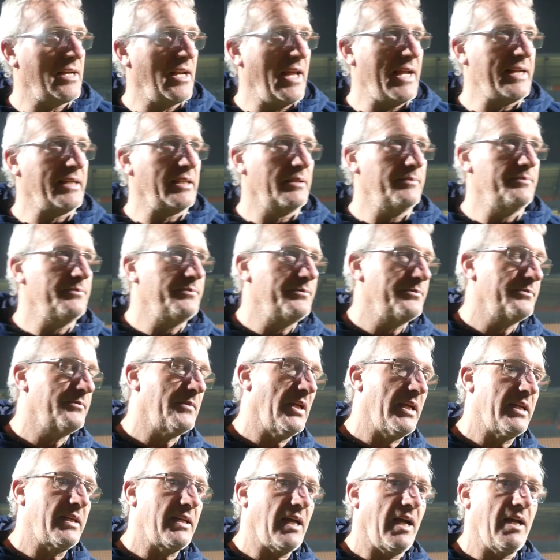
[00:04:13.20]
leg.
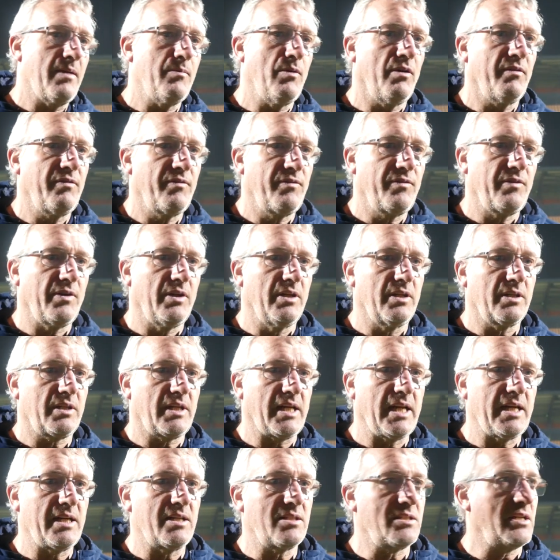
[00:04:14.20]
He came off at
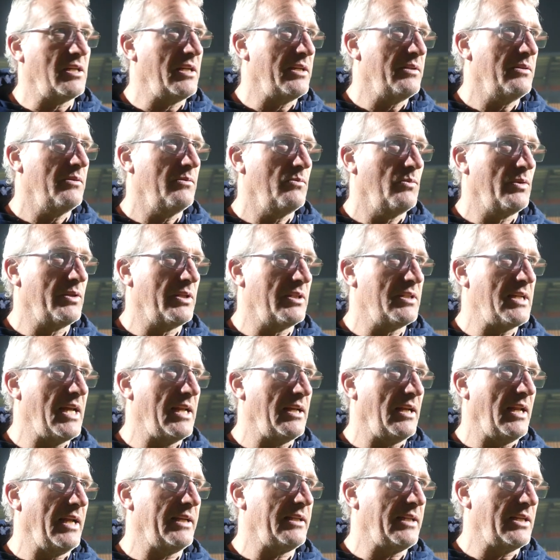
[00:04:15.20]
Kings Lynn with a
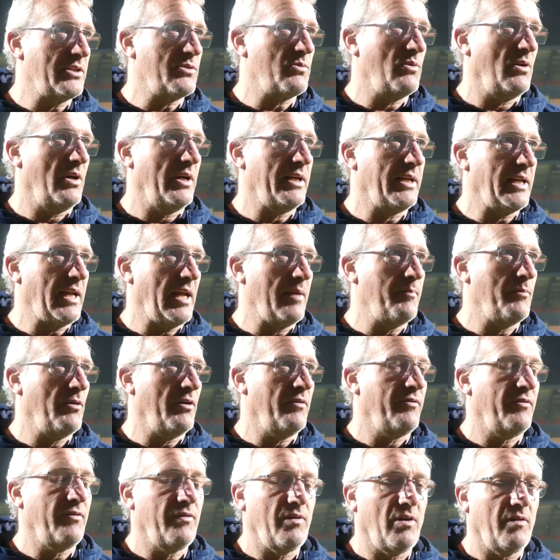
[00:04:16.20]
dead leg. That's why he came
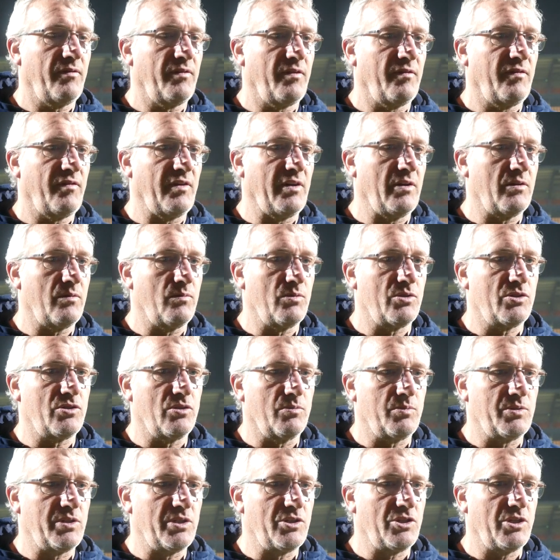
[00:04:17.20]
off the field and was
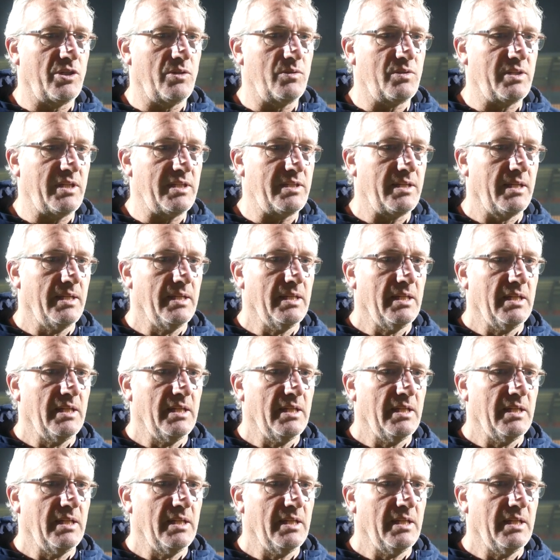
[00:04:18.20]
substituted.